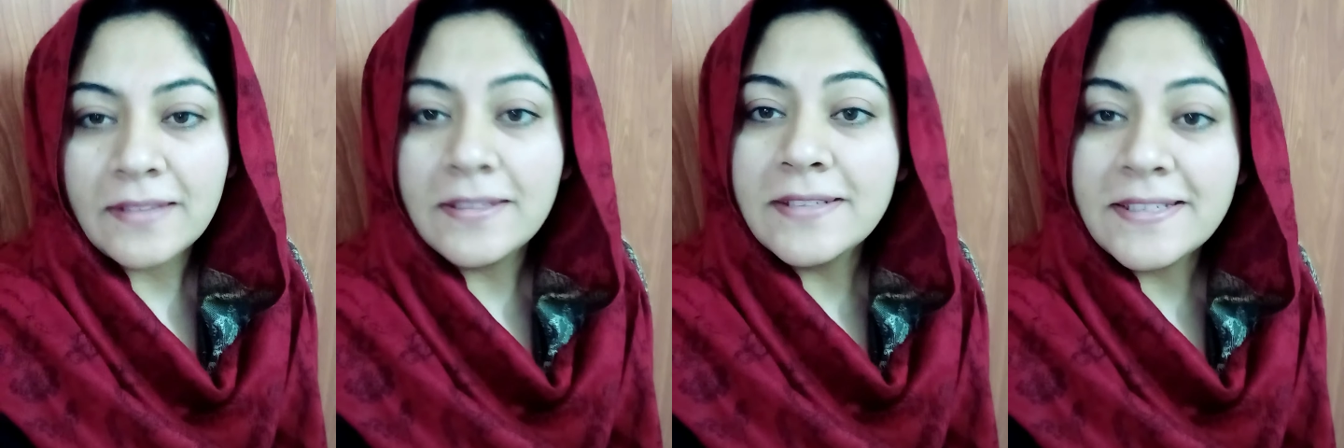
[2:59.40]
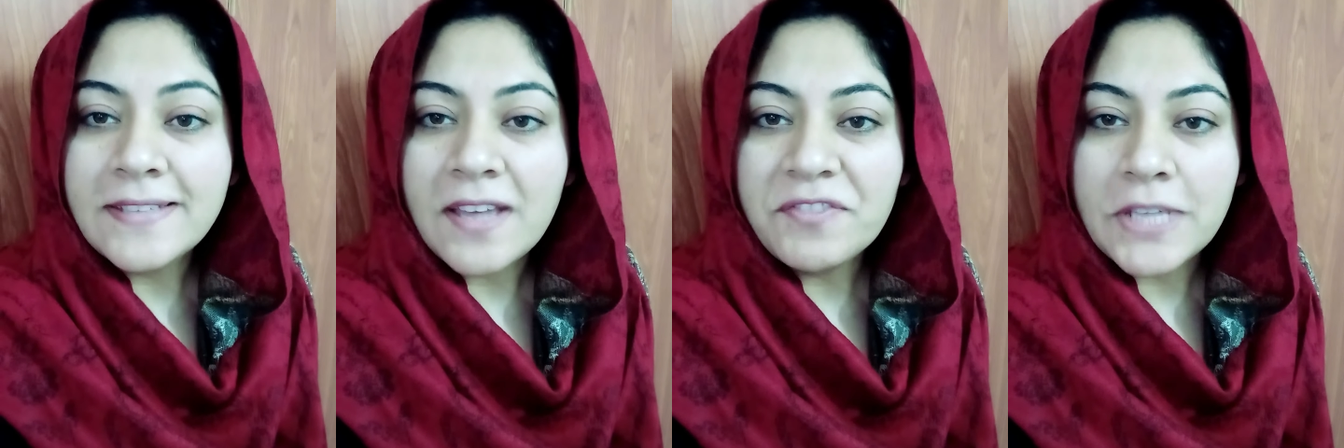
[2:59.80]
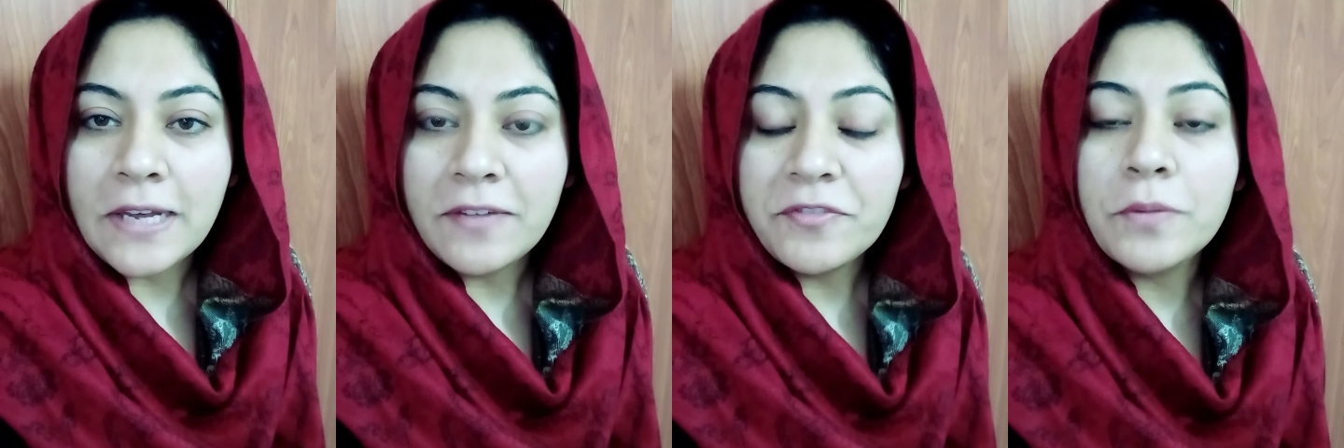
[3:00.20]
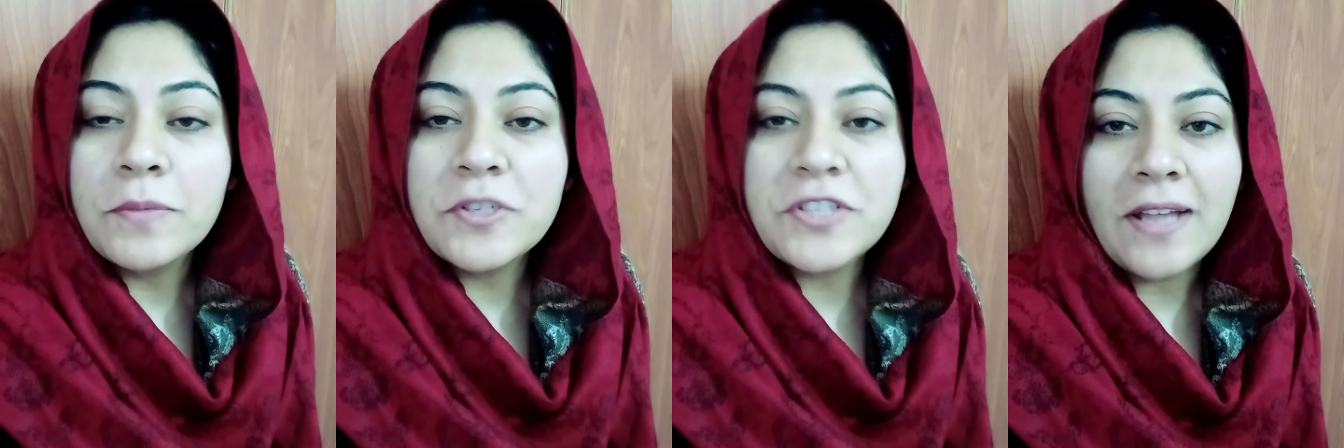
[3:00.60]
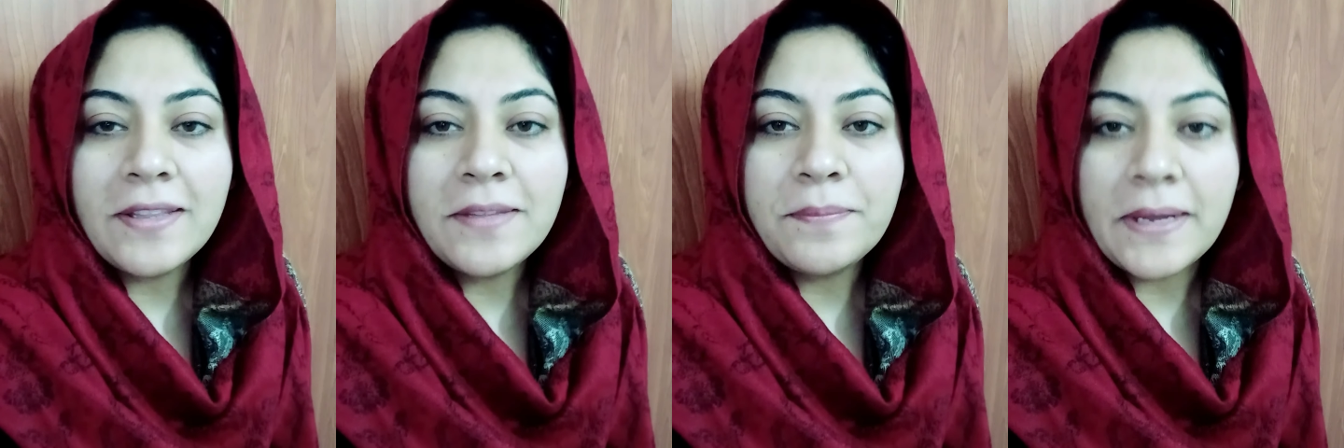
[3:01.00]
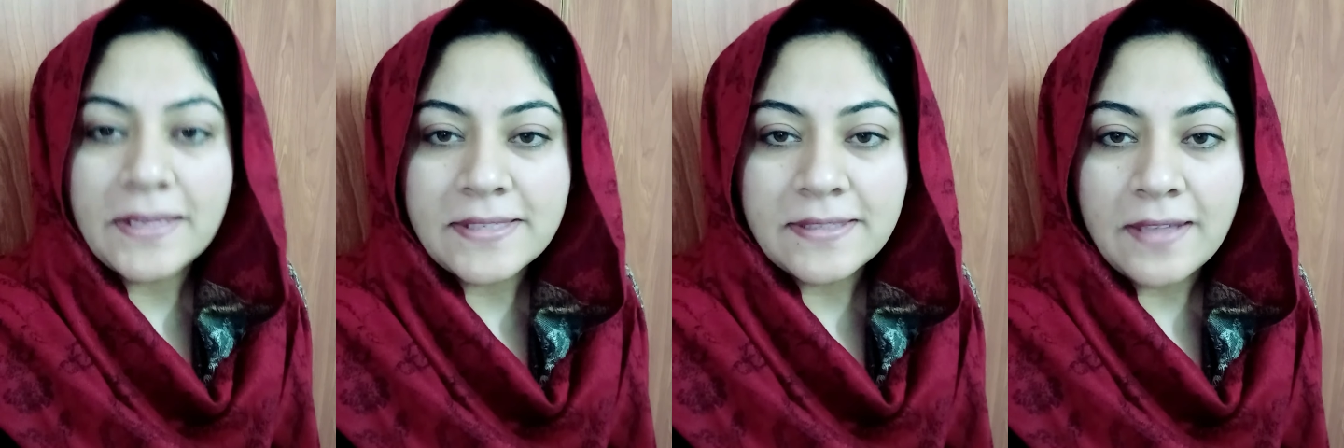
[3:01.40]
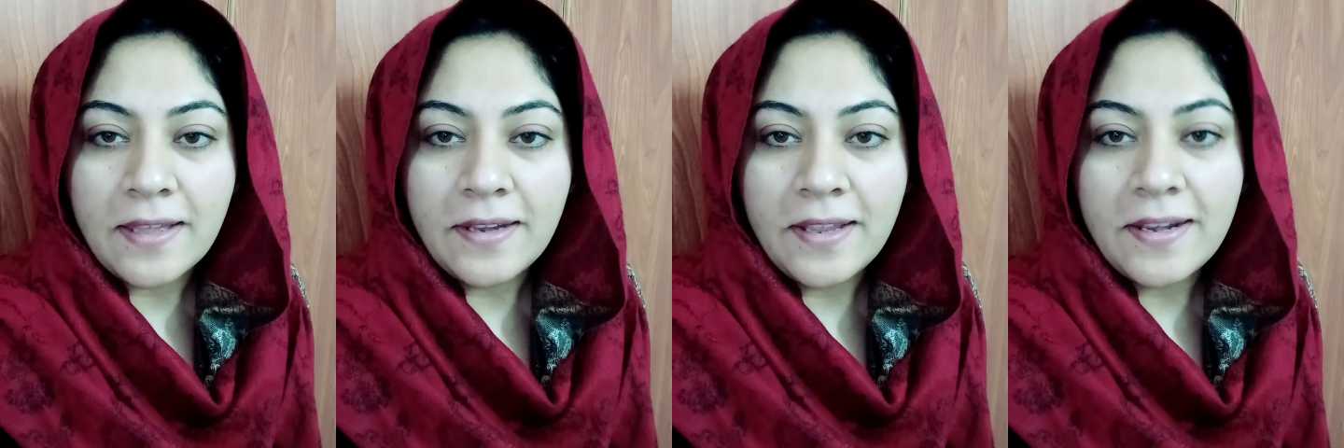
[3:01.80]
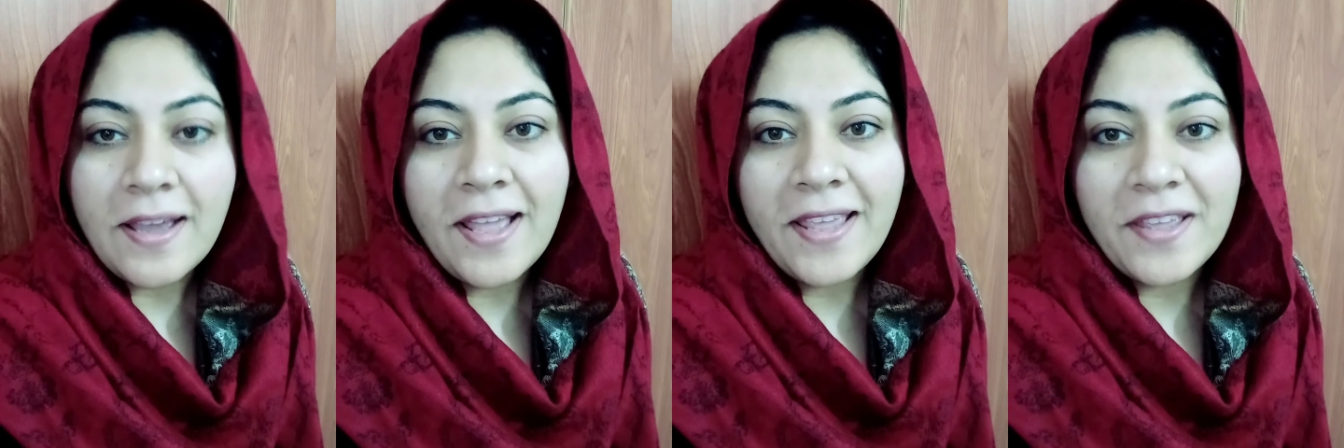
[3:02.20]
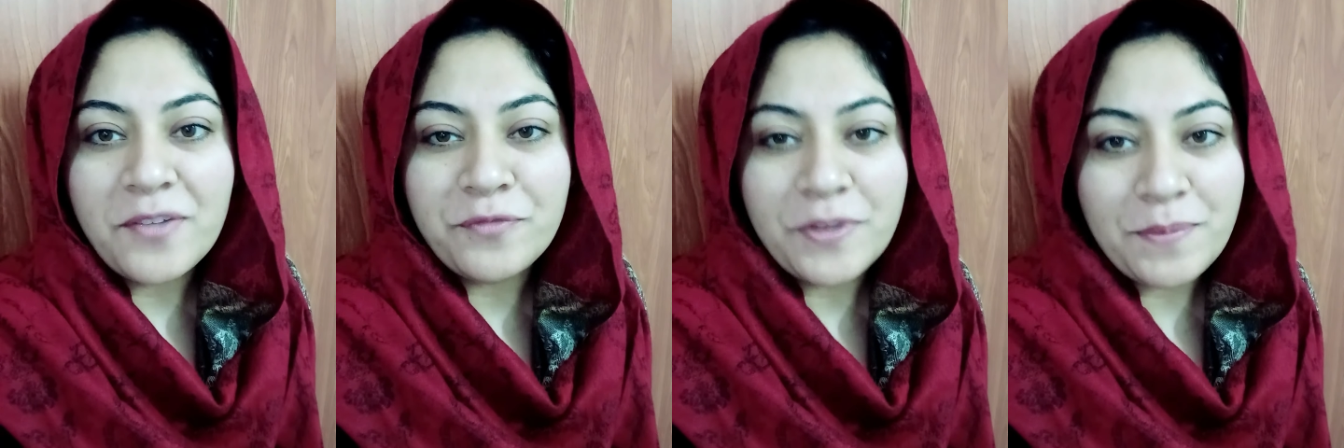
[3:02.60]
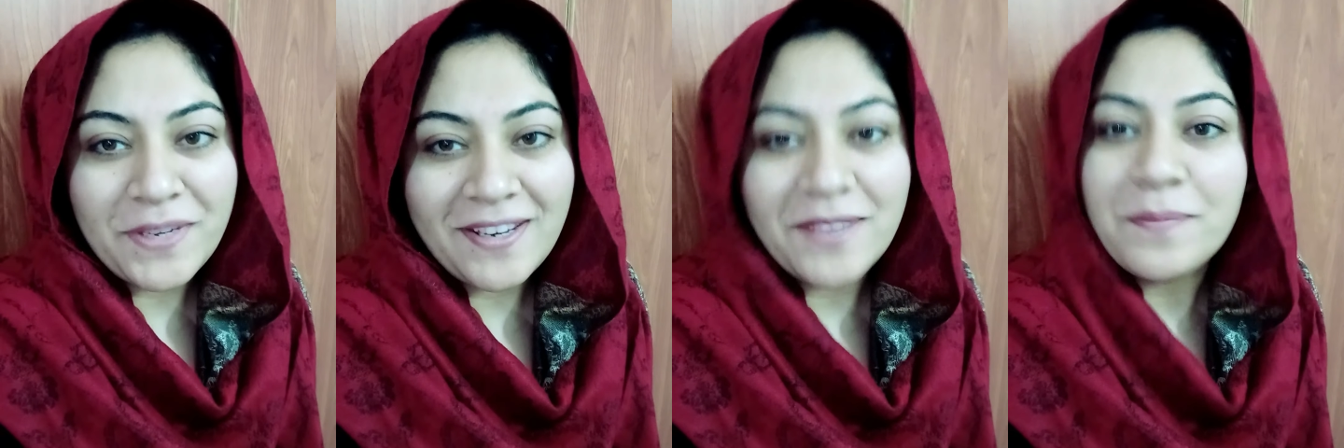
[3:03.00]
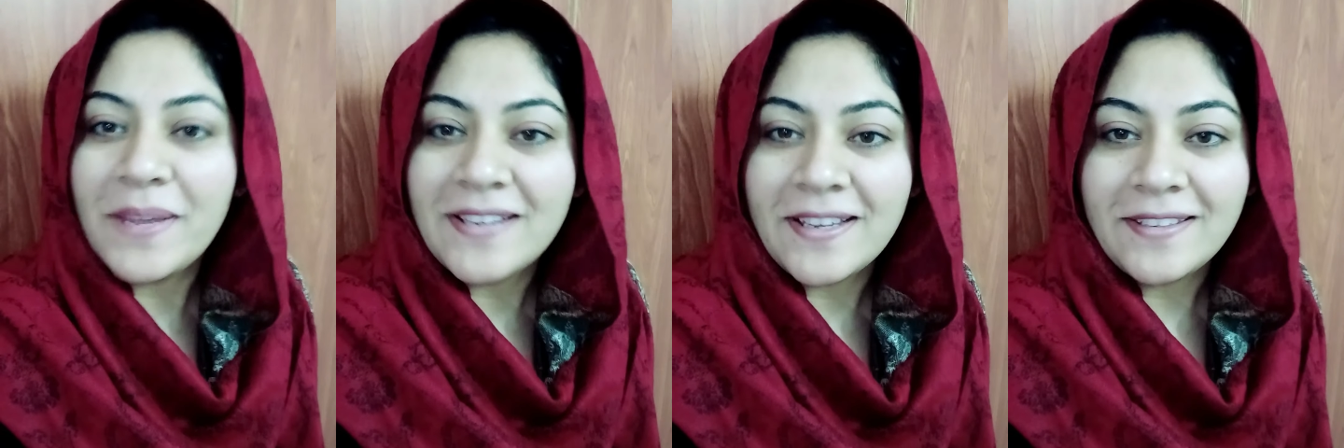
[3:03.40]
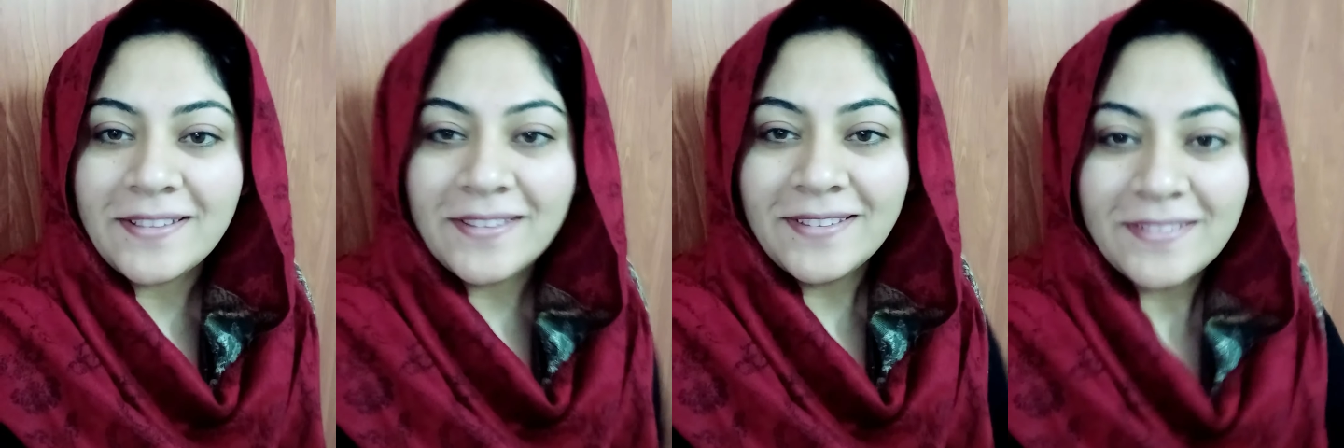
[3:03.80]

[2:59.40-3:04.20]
This is Hafsa from Gujrat, Pakistan, and I am Women in Big Data.